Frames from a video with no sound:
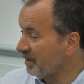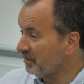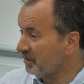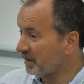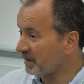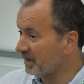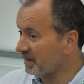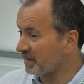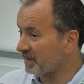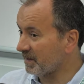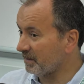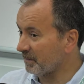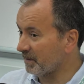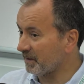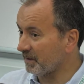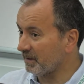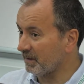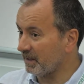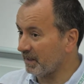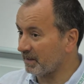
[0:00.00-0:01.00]
But this is
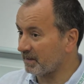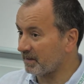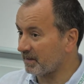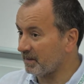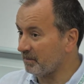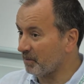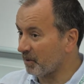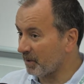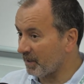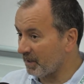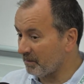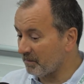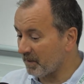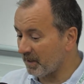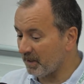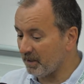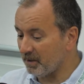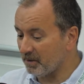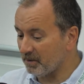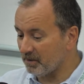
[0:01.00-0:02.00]
something that Simona
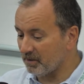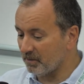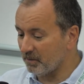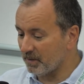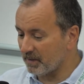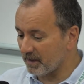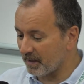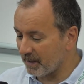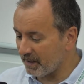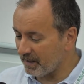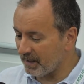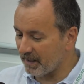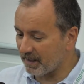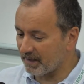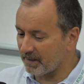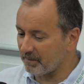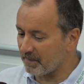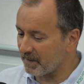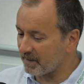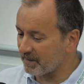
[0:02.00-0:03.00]
Iammarino, Luisa
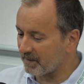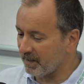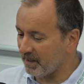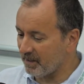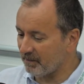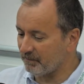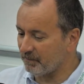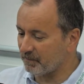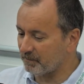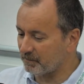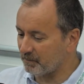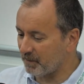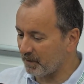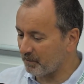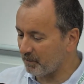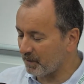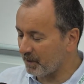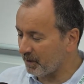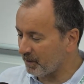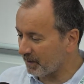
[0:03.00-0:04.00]
Gagliardi, and myself,
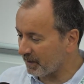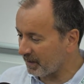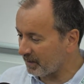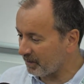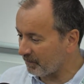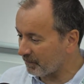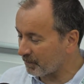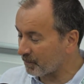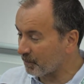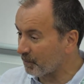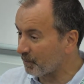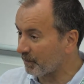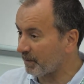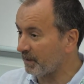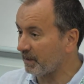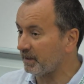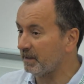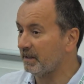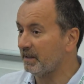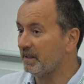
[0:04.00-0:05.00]
when we look at
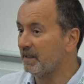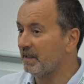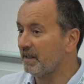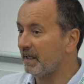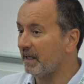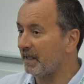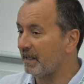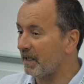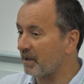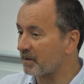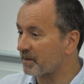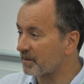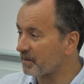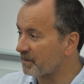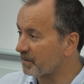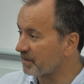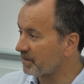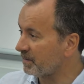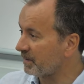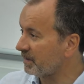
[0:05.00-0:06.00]
offshoring and
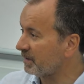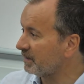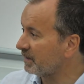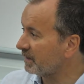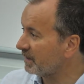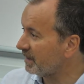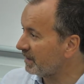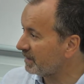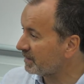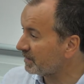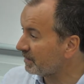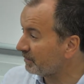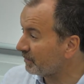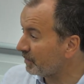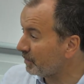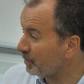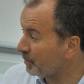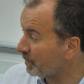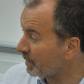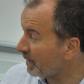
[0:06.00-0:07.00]
outsourcing in the case of
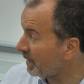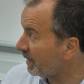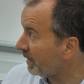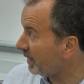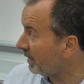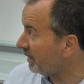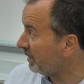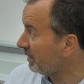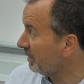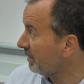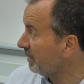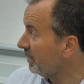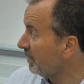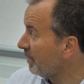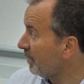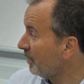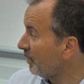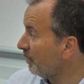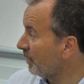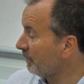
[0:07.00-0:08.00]
the UK,
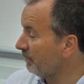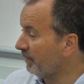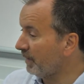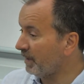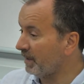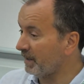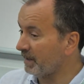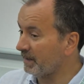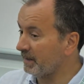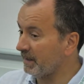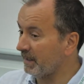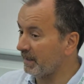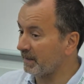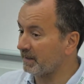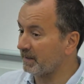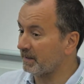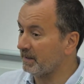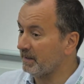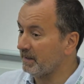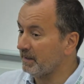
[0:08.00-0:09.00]
we find
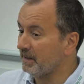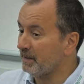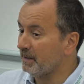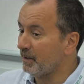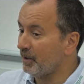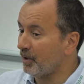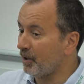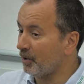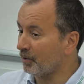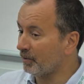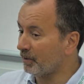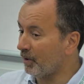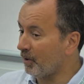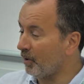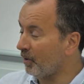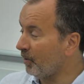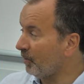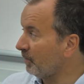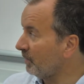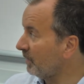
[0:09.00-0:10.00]
that on the
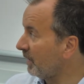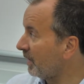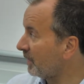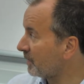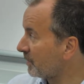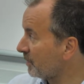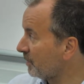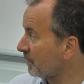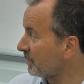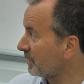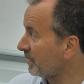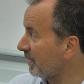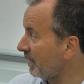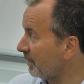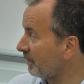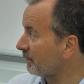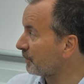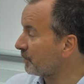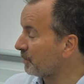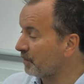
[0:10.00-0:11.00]
whole, outsourcing
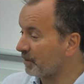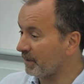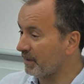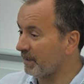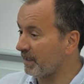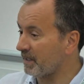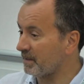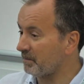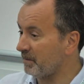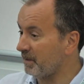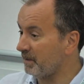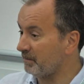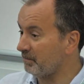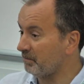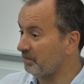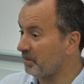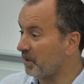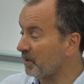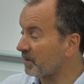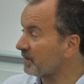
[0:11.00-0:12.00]
and offshoring has been
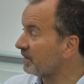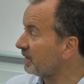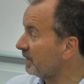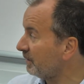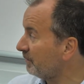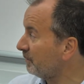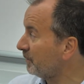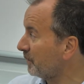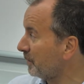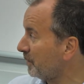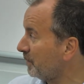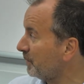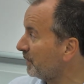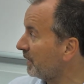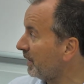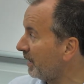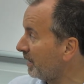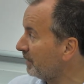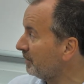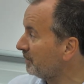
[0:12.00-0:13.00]
positive for the
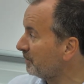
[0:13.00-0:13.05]
UK,